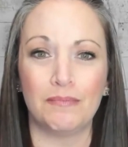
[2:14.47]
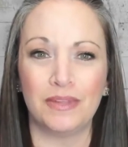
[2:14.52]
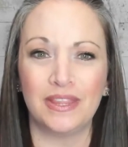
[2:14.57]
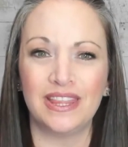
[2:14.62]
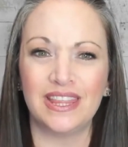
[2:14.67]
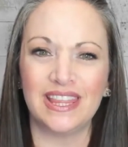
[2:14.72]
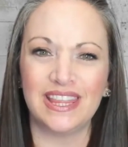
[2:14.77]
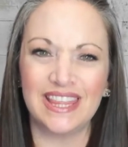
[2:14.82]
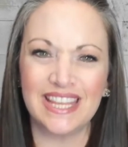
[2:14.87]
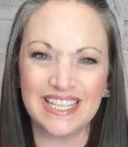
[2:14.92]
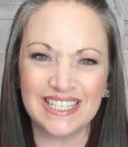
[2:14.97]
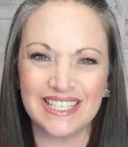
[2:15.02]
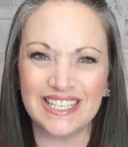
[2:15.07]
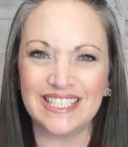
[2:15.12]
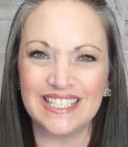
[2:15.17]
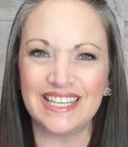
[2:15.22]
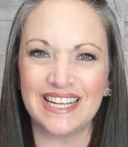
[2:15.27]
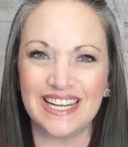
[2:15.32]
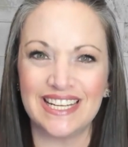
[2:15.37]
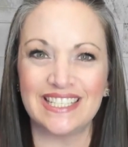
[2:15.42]
But this
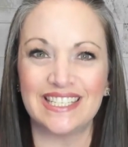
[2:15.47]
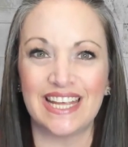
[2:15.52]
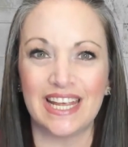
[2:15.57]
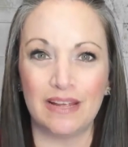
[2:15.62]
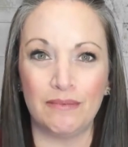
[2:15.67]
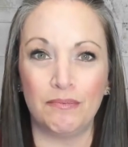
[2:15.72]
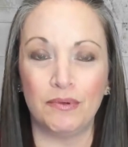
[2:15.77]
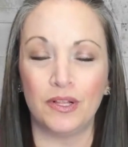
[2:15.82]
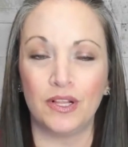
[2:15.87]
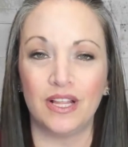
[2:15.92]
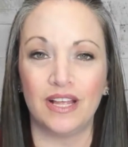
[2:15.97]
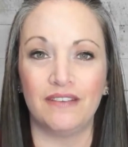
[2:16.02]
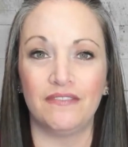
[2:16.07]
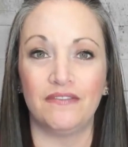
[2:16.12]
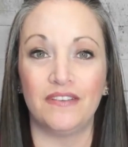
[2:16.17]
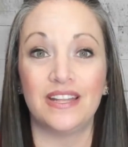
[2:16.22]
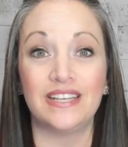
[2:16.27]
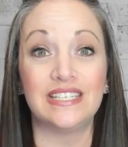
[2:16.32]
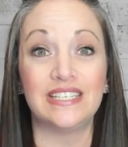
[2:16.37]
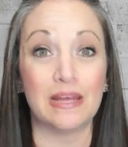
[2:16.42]
is an example of
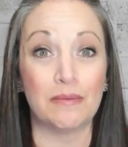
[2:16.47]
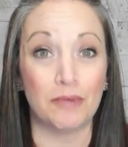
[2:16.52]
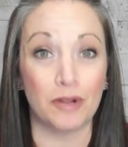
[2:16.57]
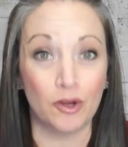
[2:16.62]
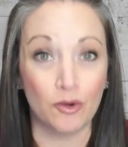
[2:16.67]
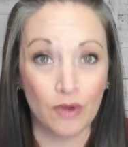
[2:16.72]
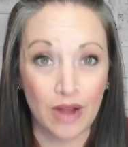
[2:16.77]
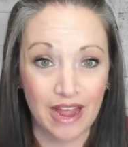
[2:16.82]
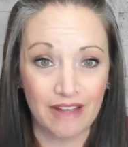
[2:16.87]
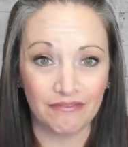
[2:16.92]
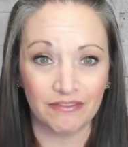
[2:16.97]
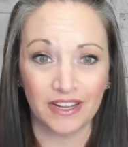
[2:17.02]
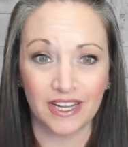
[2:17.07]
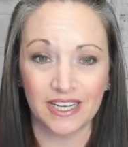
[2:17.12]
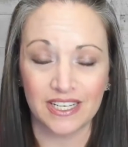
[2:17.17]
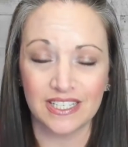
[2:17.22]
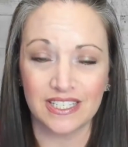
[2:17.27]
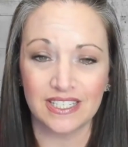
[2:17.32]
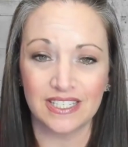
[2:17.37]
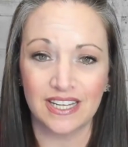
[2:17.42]

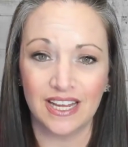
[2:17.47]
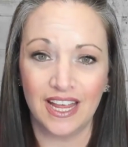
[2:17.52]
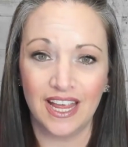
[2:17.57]
demographics.